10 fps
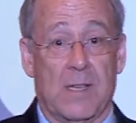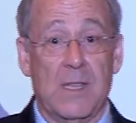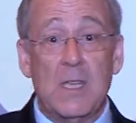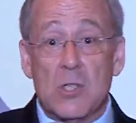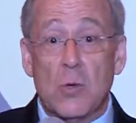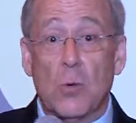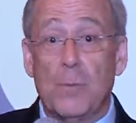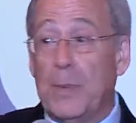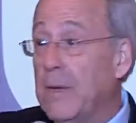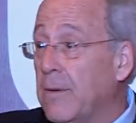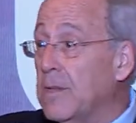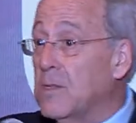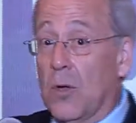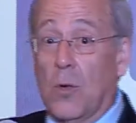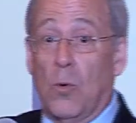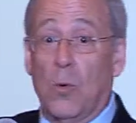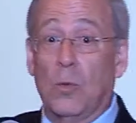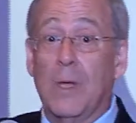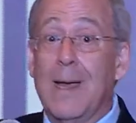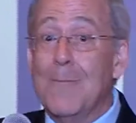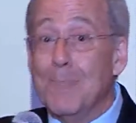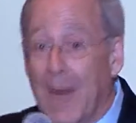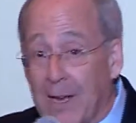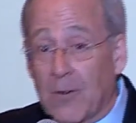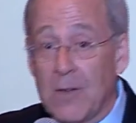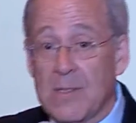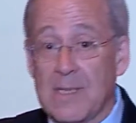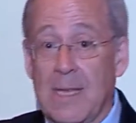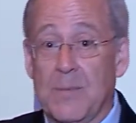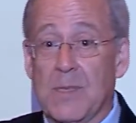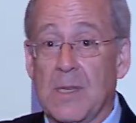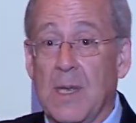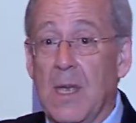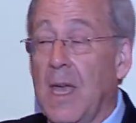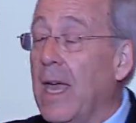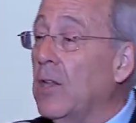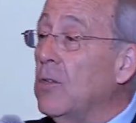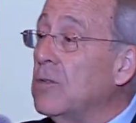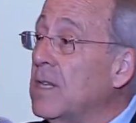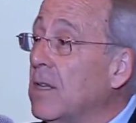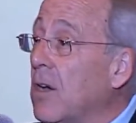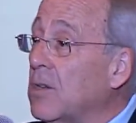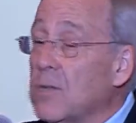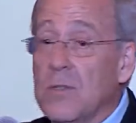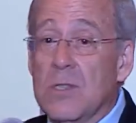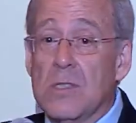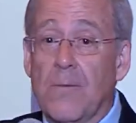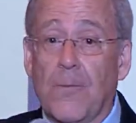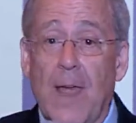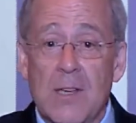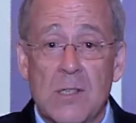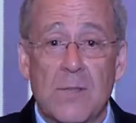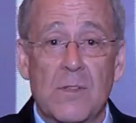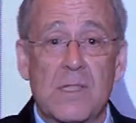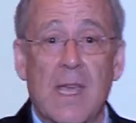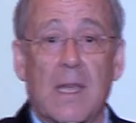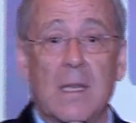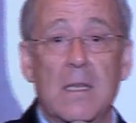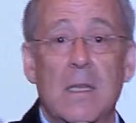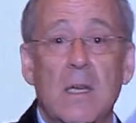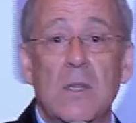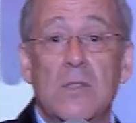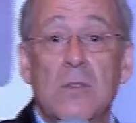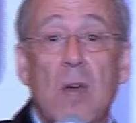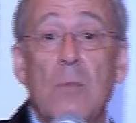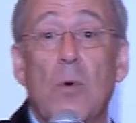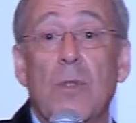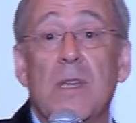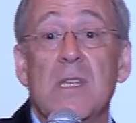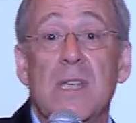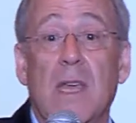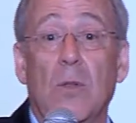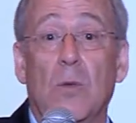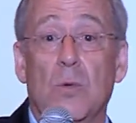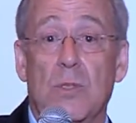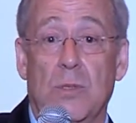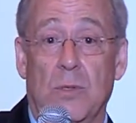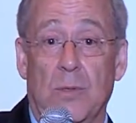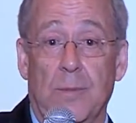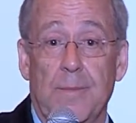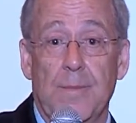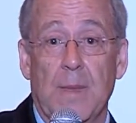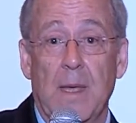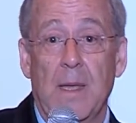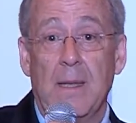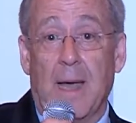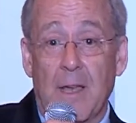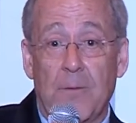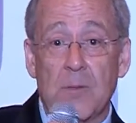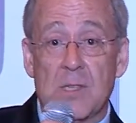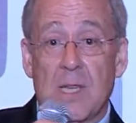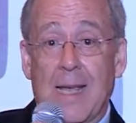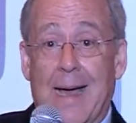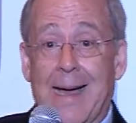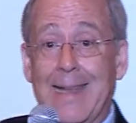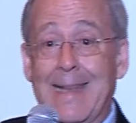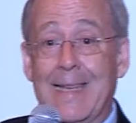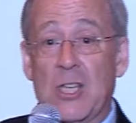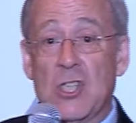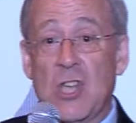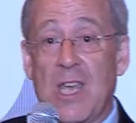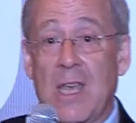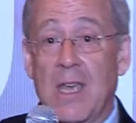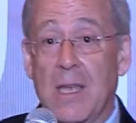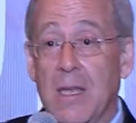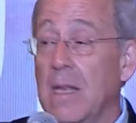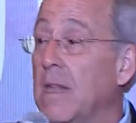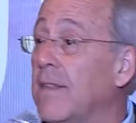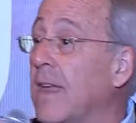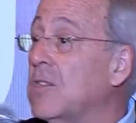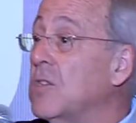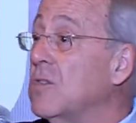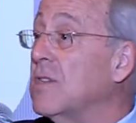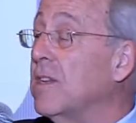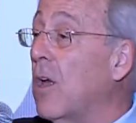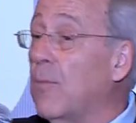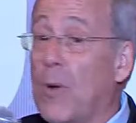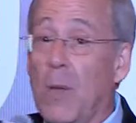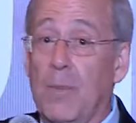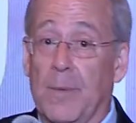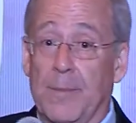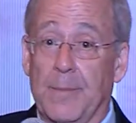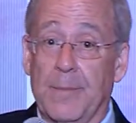These short periods are called microsleeps and usually last for just a fraction of a second to no more than a second or two. Now, if you're sitting idly in a chair, that's usually no problem.